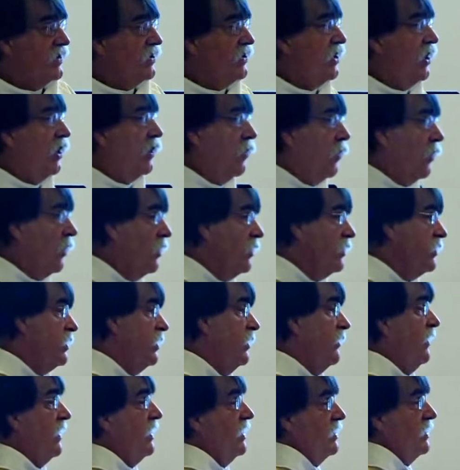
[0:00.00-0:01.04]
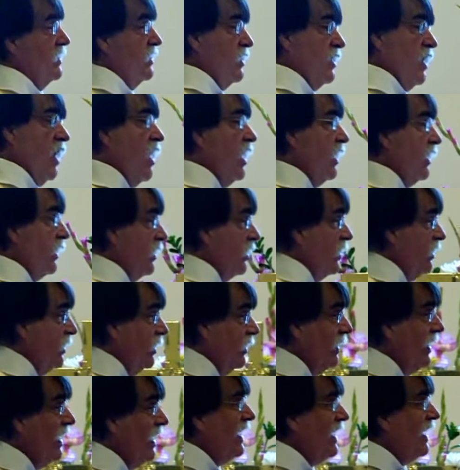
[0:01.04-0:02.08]
it is coercive. It is not
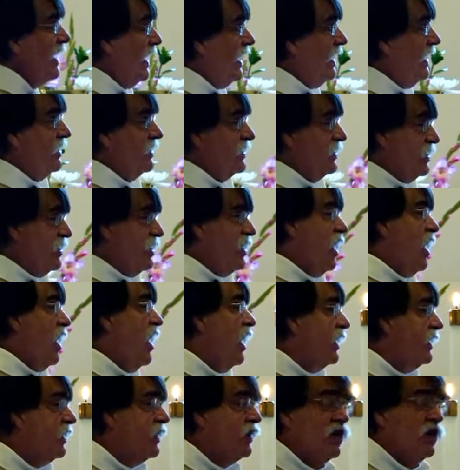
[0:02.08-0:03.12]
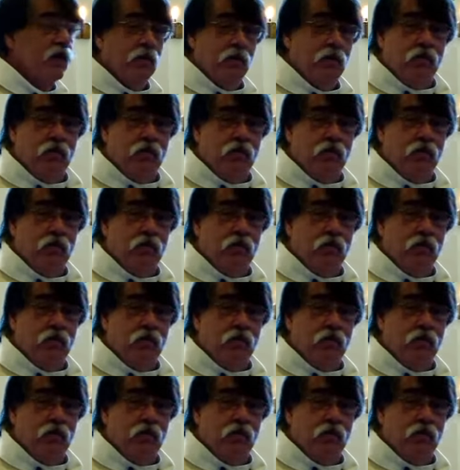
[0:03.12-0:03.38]
good. It is not